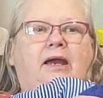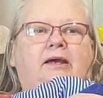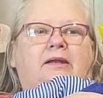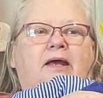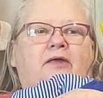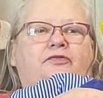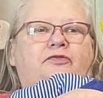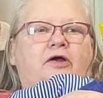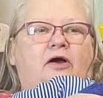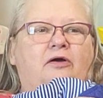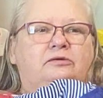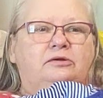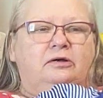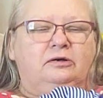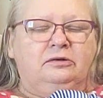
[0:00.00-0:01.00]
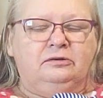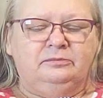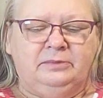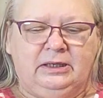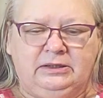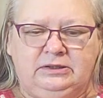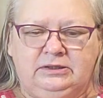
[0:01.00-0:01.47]
And I thought, oh
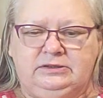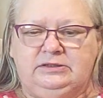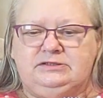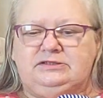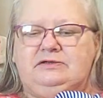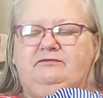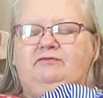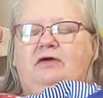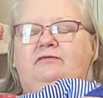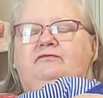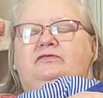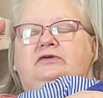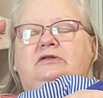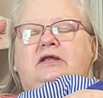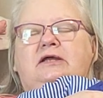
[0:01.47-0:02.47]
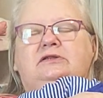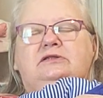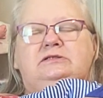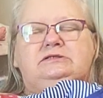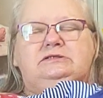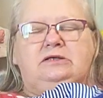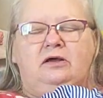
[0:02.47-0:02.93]
my goodness, if I feel like
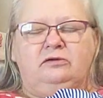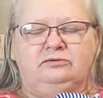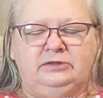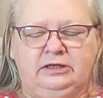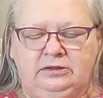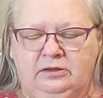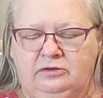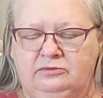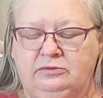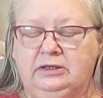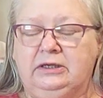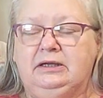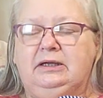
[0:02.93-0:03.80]
this all day long,